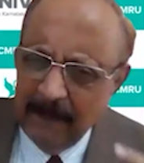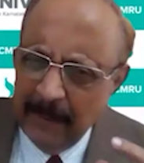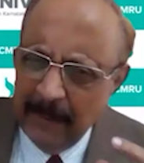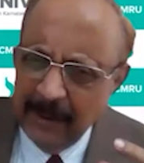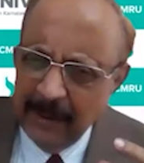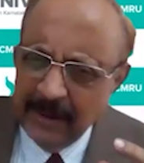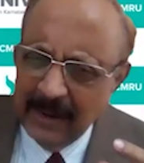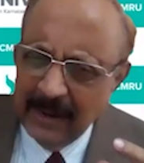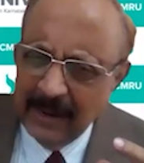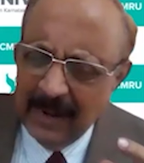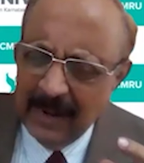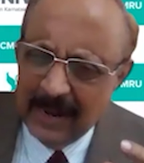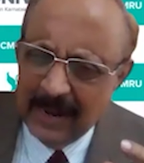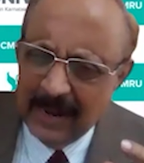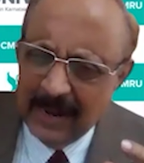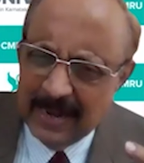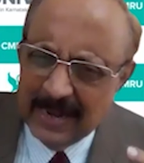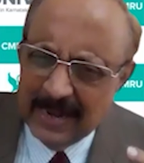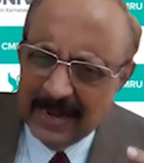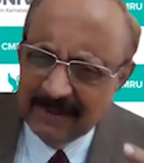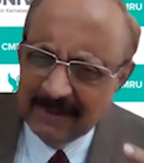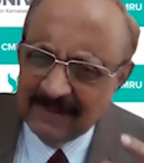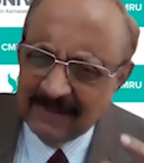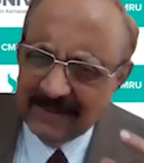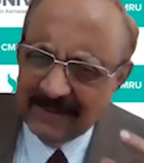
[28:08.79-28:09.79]
particular
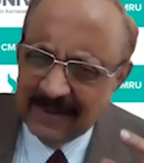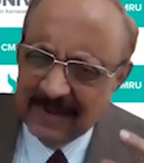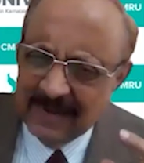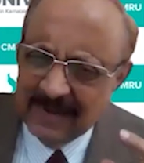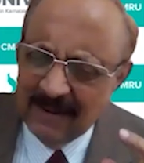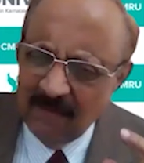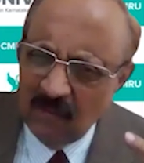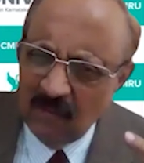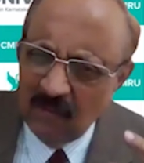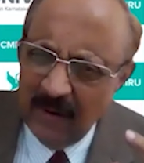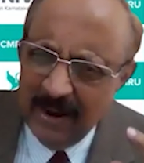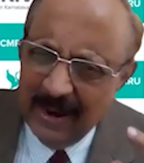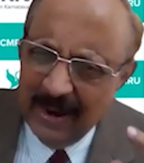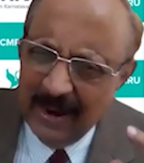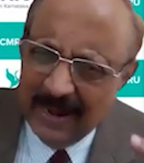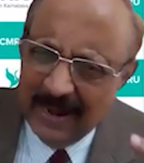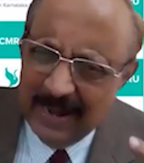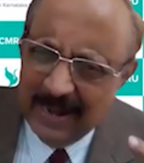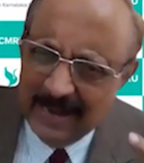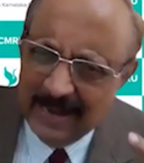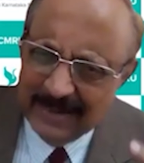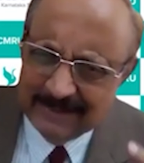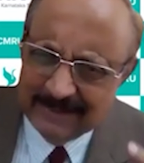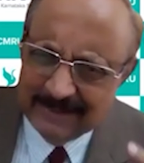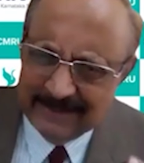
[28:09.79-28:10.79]
industry
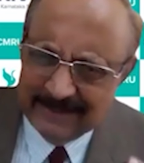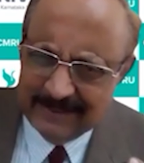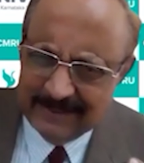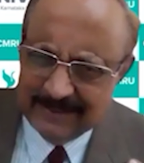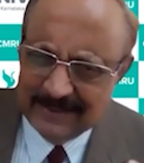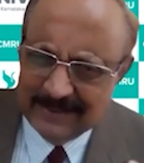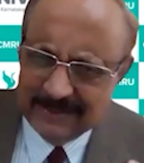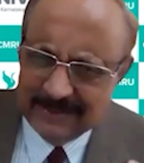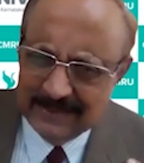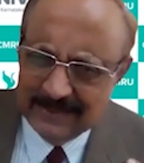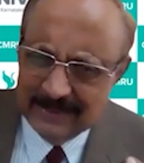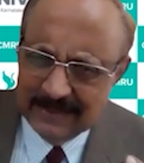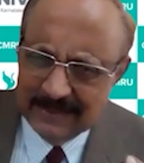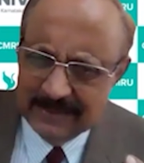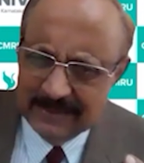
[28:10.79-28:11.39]
violates